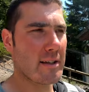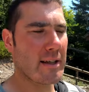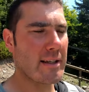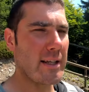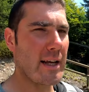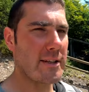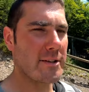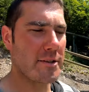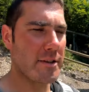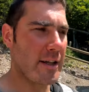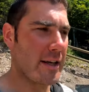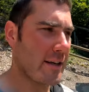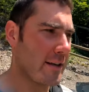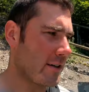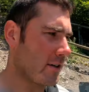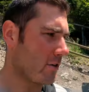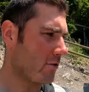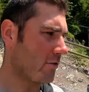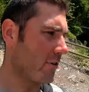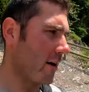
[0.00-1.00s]
Another
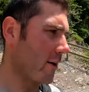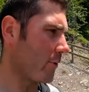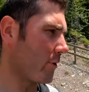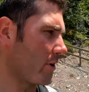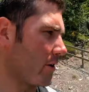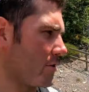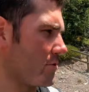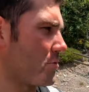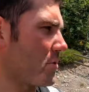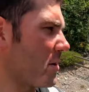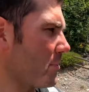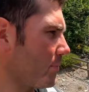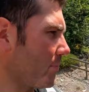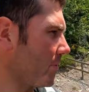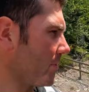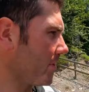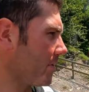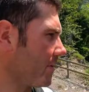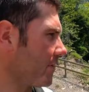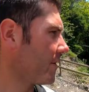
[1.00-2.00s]
day of our trip.
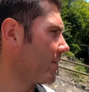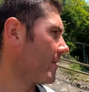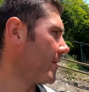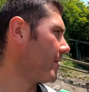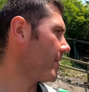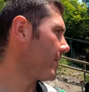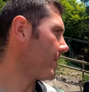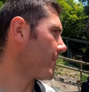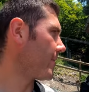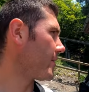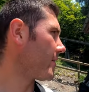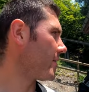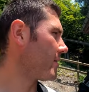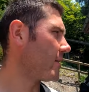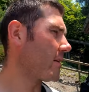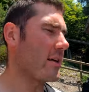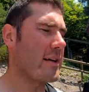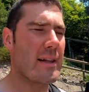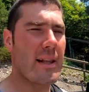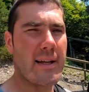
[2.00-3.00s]

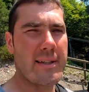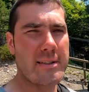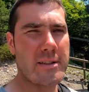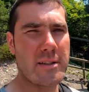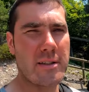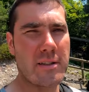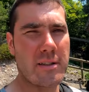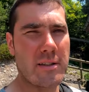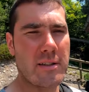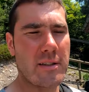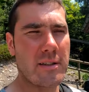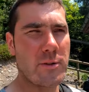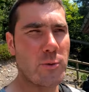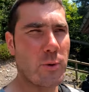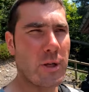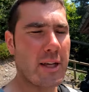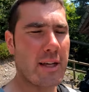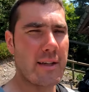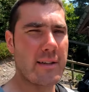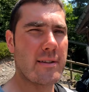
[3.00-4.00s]
The last
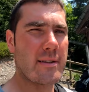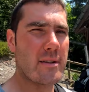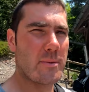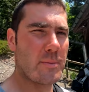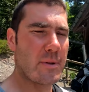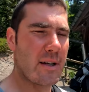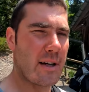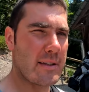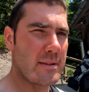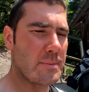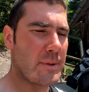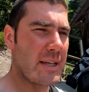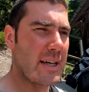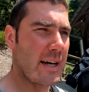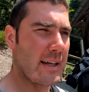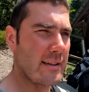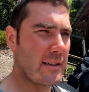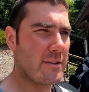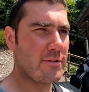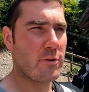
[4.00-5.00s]
weekend has
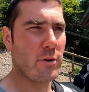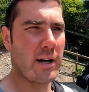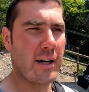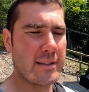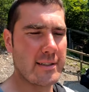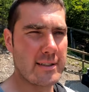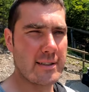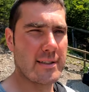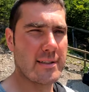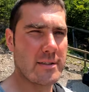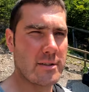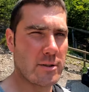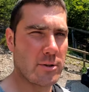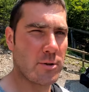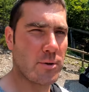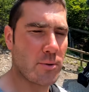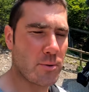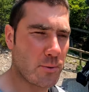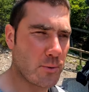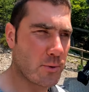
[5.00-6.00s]
begun for us,
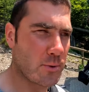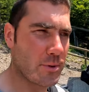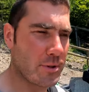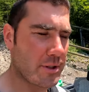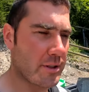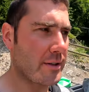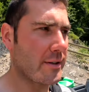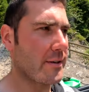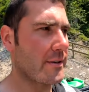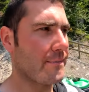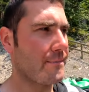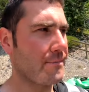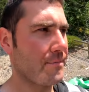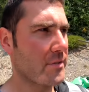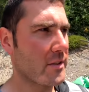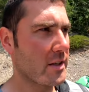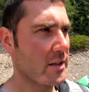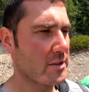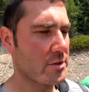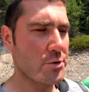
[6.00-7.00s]
so
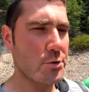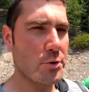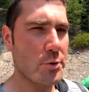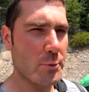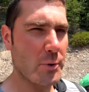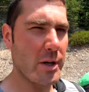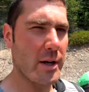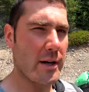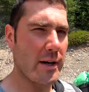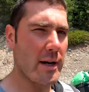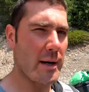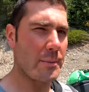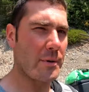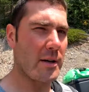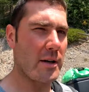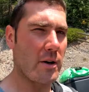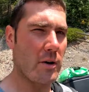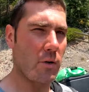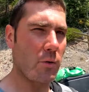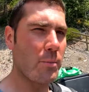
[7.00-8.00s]
soon we are
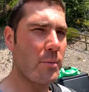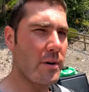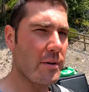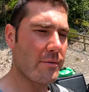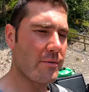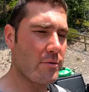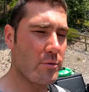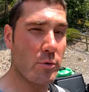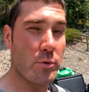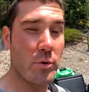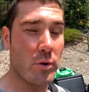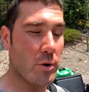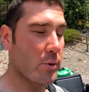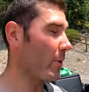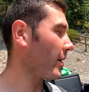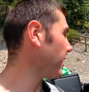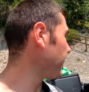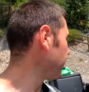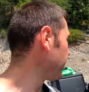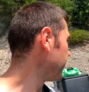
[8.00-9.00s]
coming home to
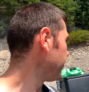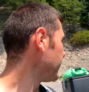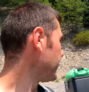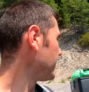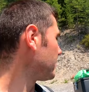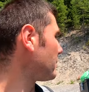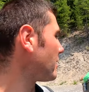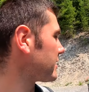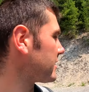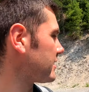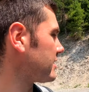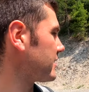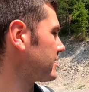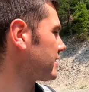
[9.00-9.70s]
Norway, but